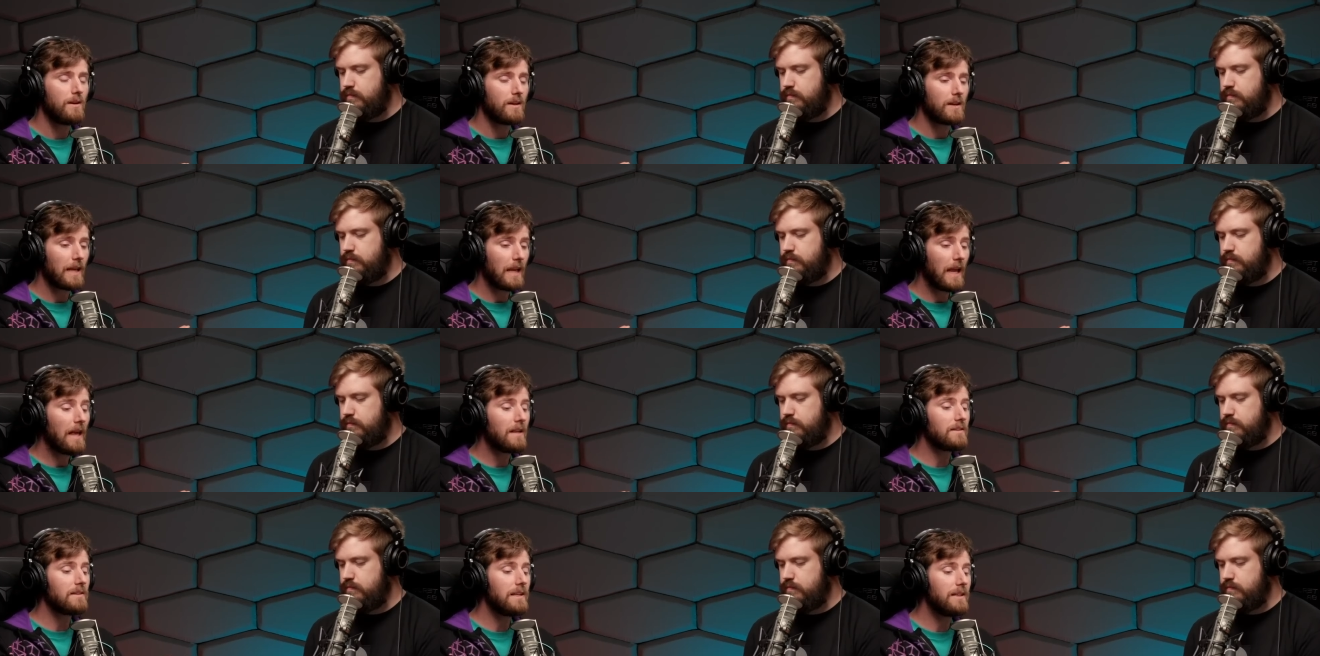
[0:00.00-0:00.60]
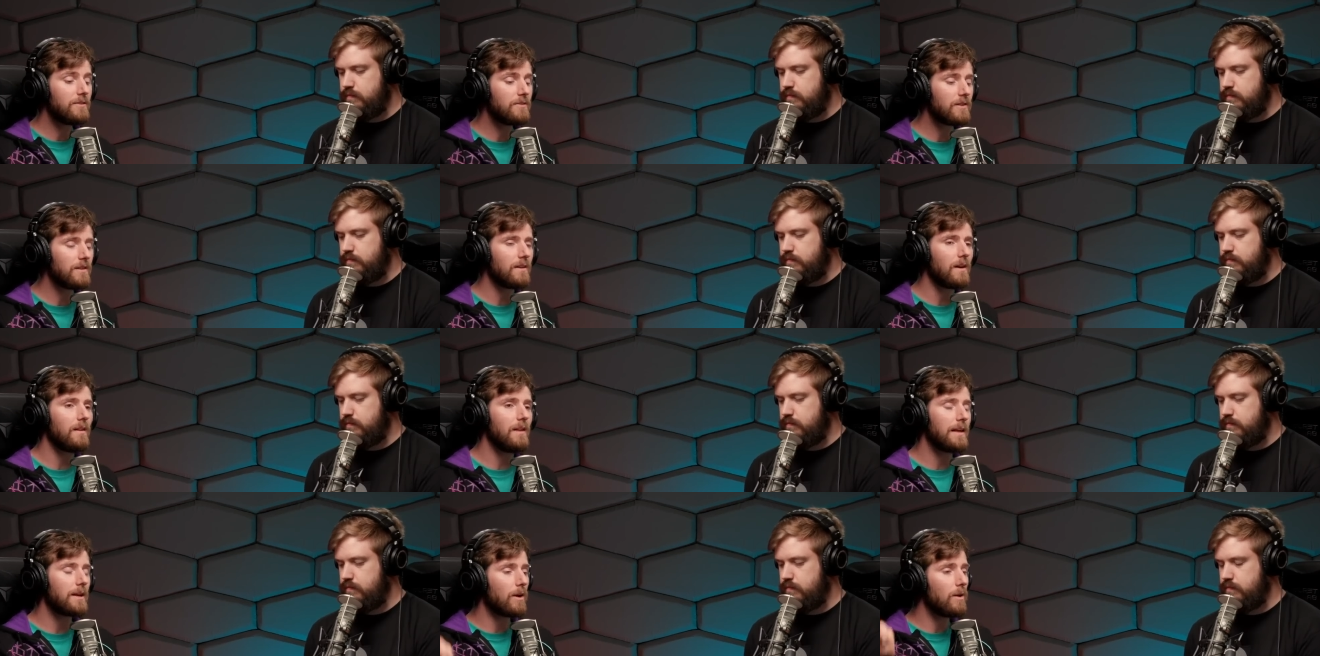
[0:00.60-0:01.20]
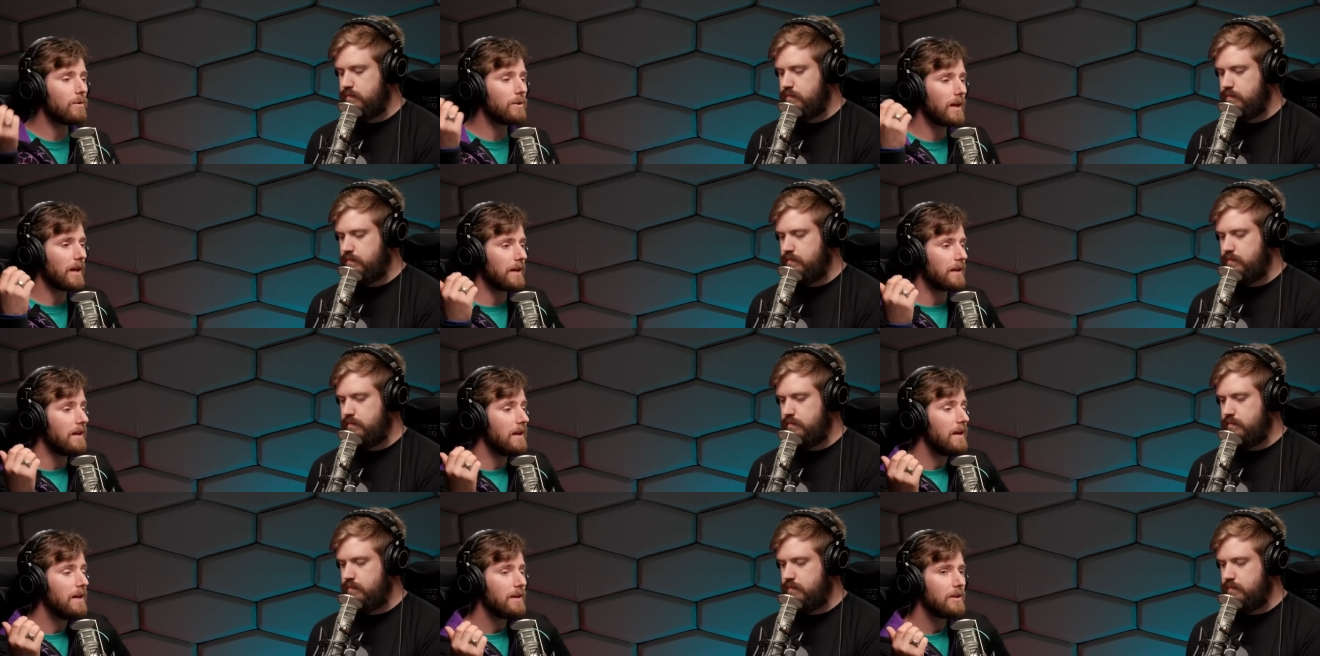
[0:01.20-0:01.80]
Speaker 1: at least it, like okay,
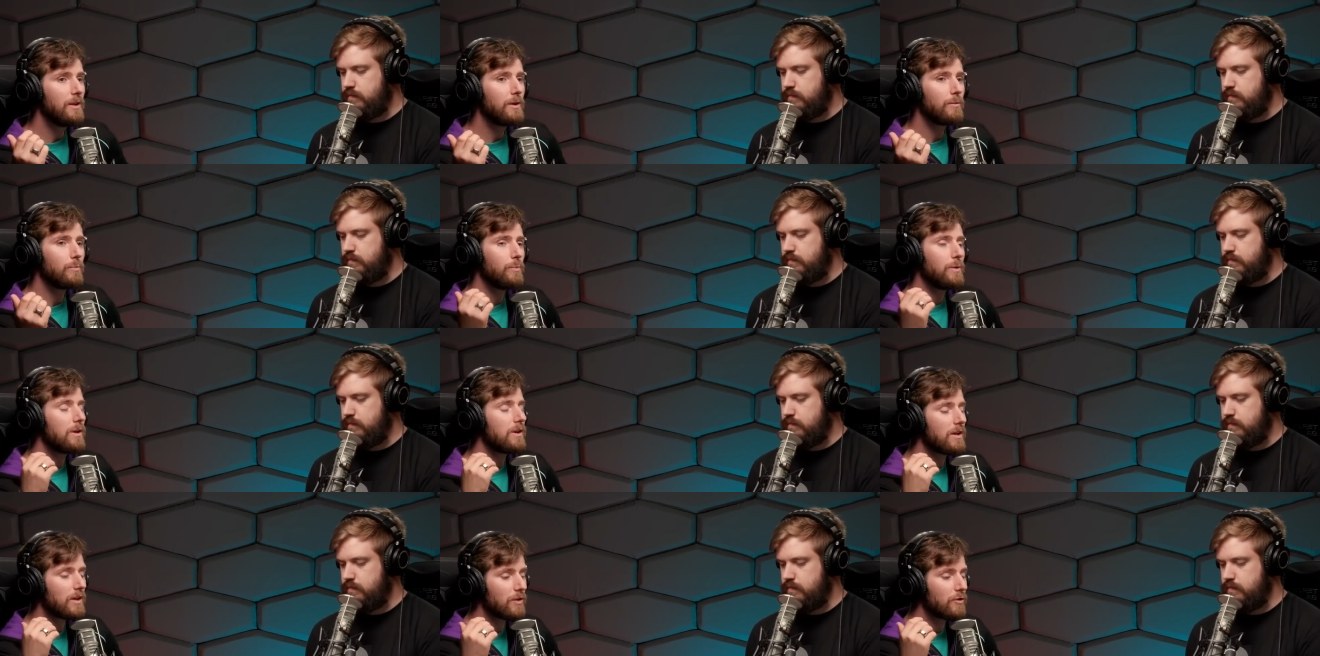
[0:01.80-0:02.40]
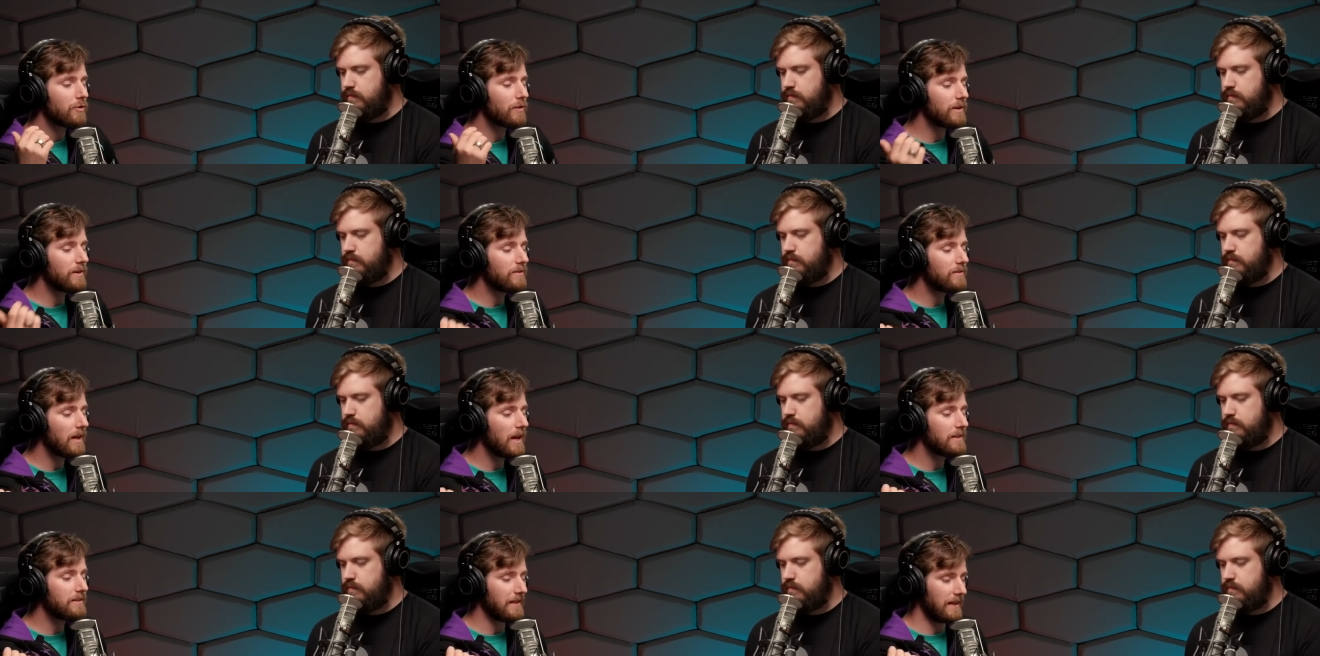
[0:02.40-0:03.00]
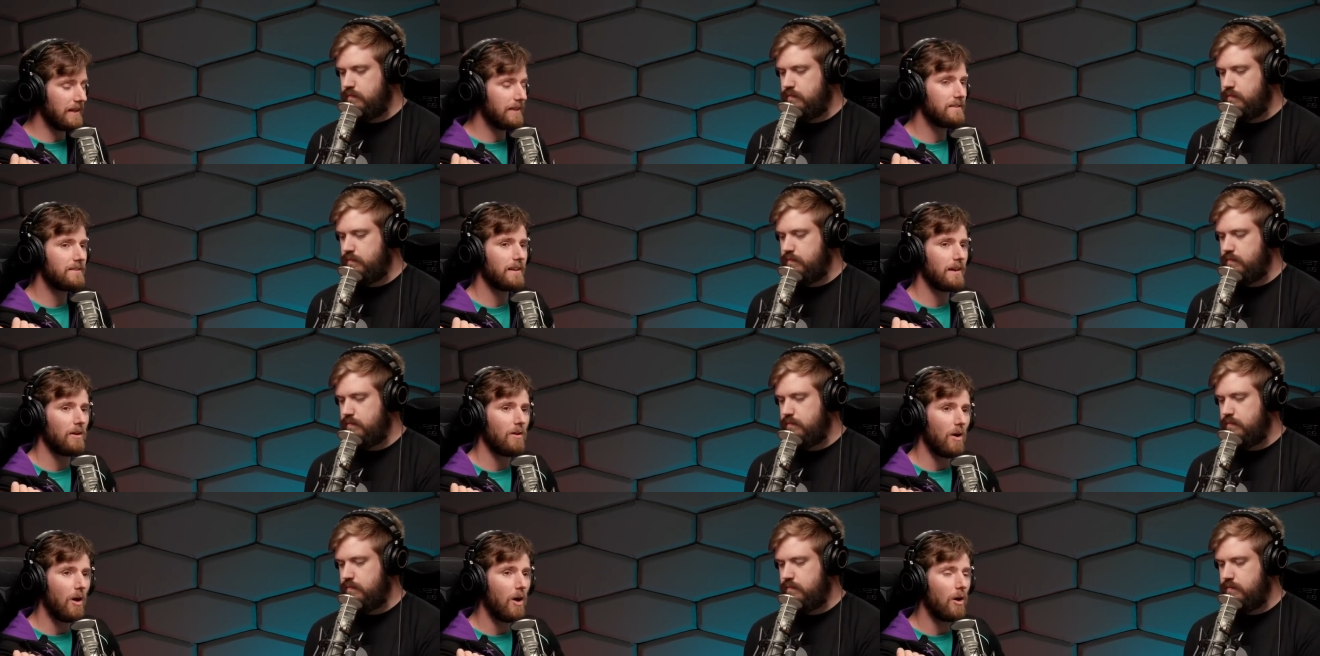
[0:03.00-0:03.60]
you you can criticize
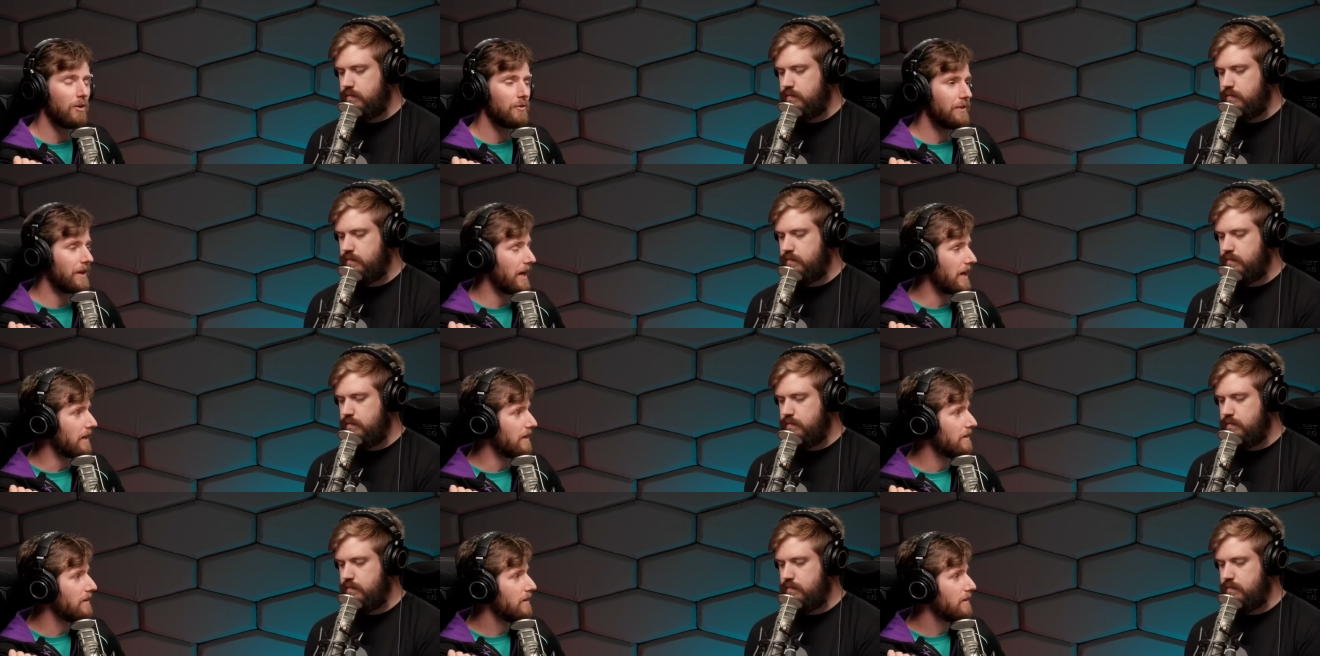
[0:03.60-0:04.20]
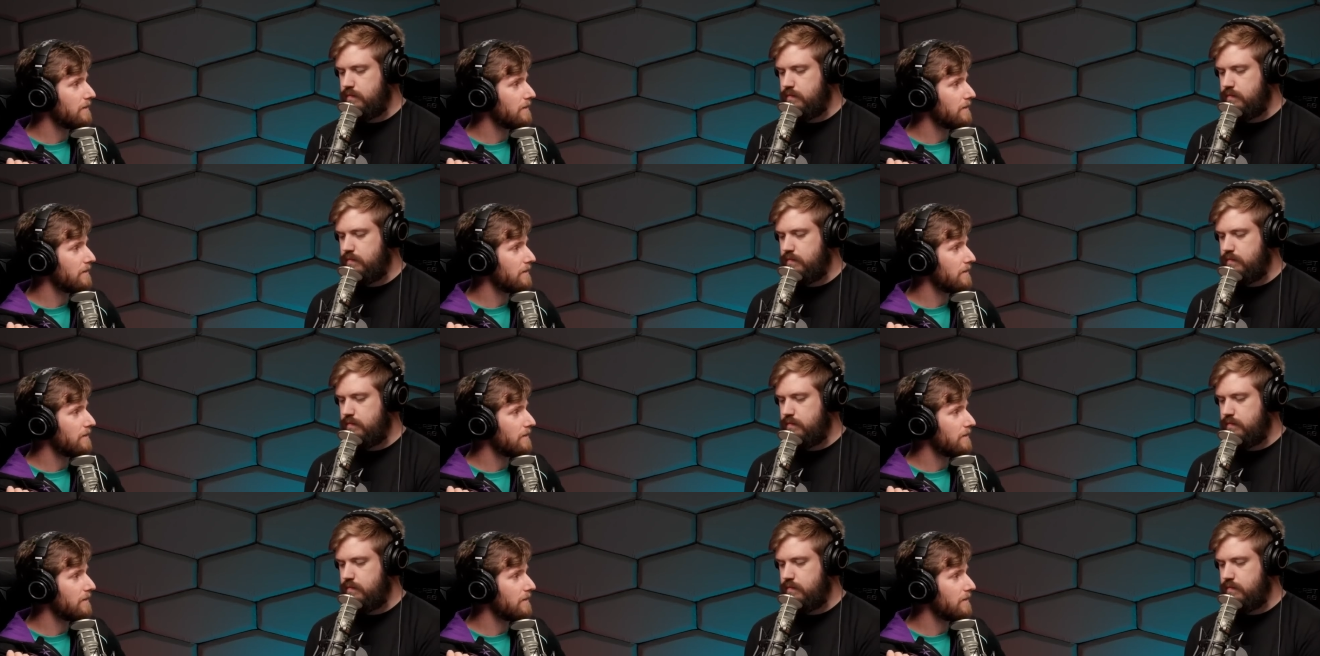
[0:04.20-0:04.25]
Intel all day